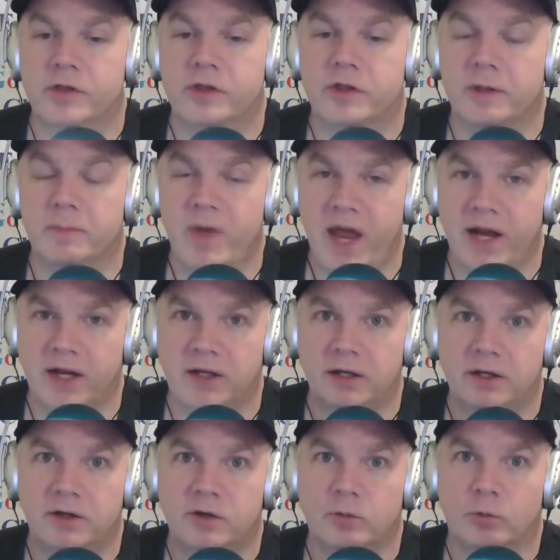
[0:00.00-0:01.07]
the
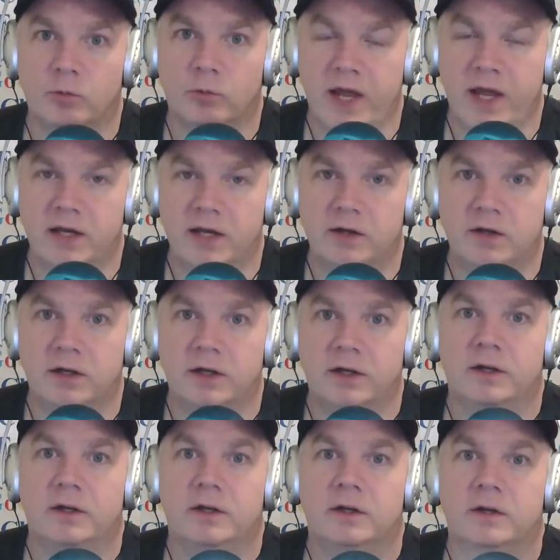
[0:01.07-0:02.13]
mannequin and the red
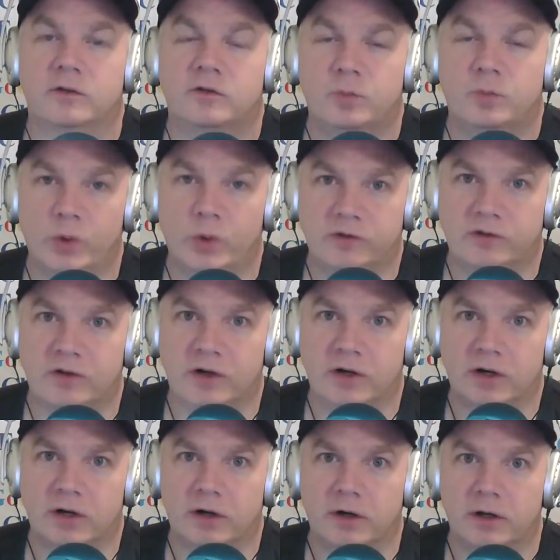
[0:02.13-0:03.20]
sports
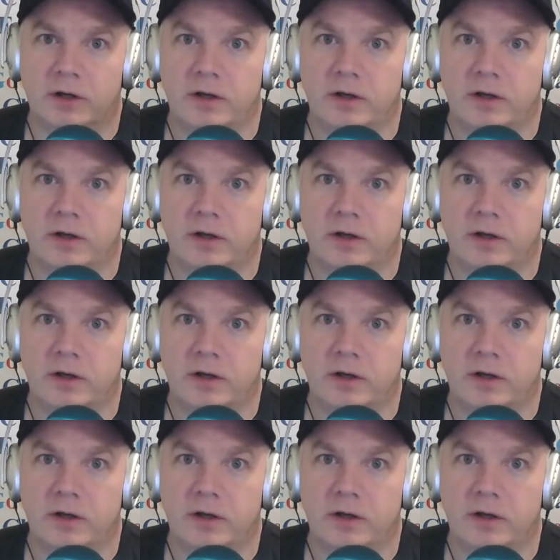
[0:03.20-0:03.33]
car.